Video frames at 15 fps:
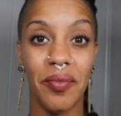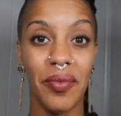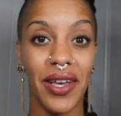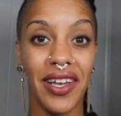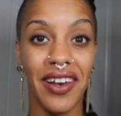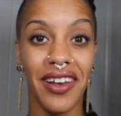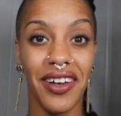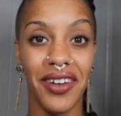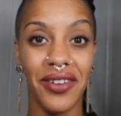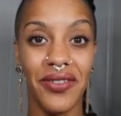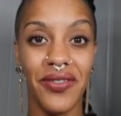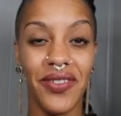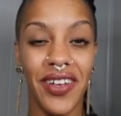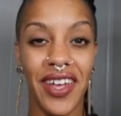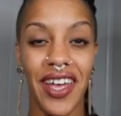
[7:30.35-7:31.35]
big
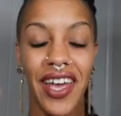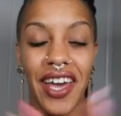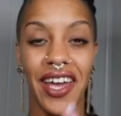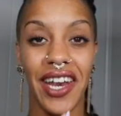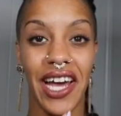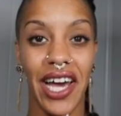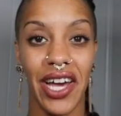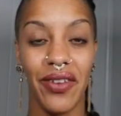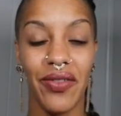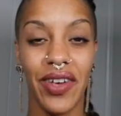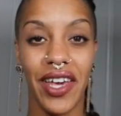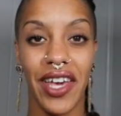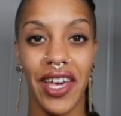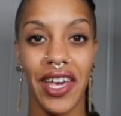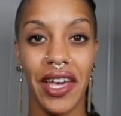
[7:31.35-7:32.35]
love, and have
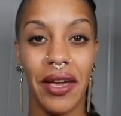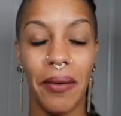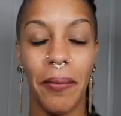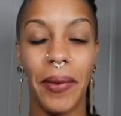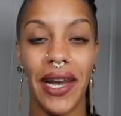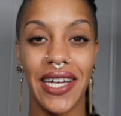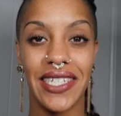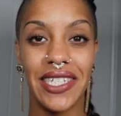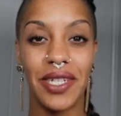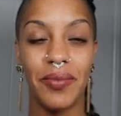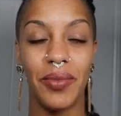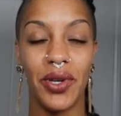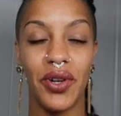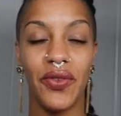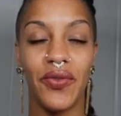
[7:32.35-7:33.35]
a blessed,
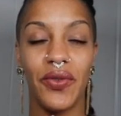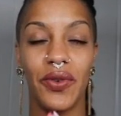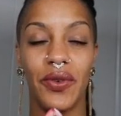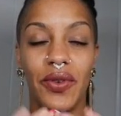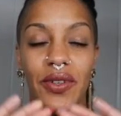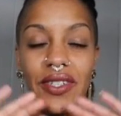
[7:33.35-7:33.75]
beautiful,